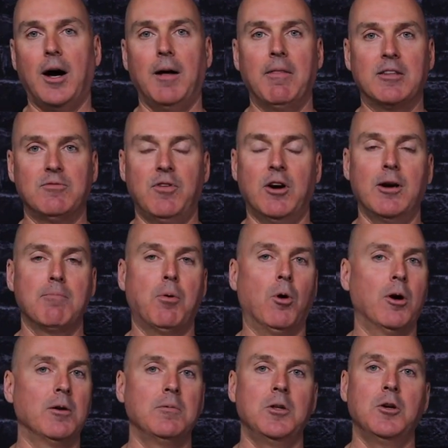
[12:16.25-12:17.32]
That's very
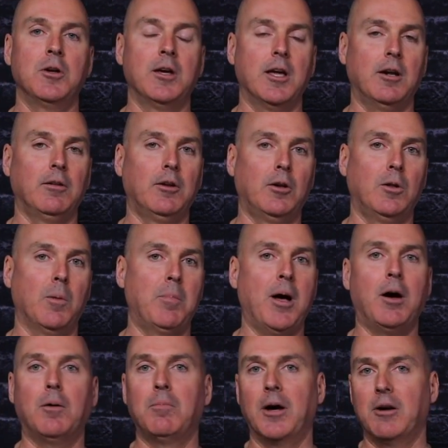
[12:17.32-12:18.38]
important. You can get a little
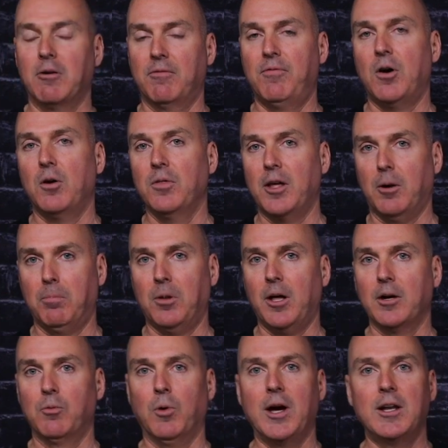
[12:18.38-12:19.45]
lapel microphone that'll
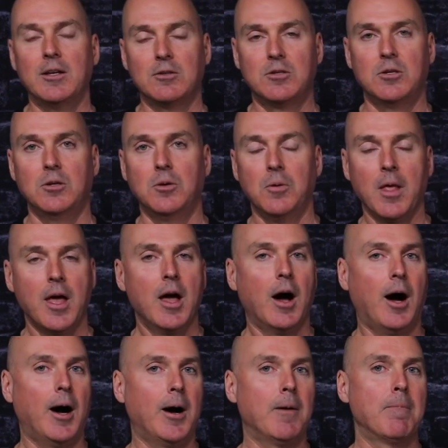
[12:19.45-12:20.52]
plug right into
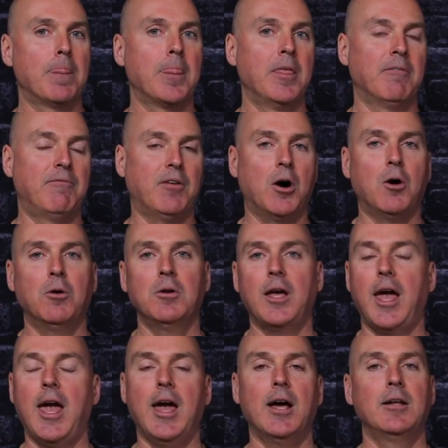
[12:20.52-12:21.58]
the phone,
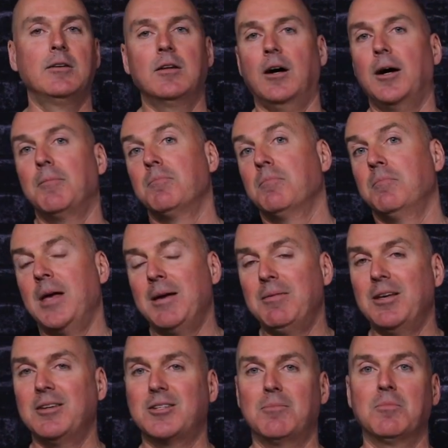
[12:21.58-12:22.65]
and
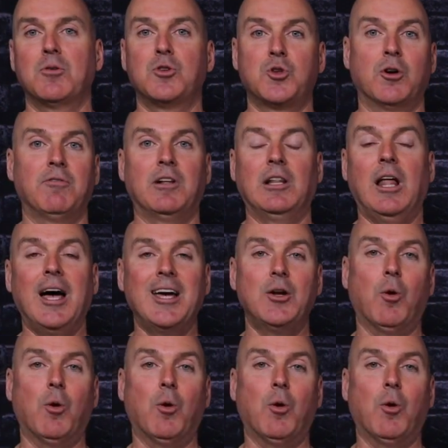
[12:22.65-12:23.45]
maybe some sort of a light,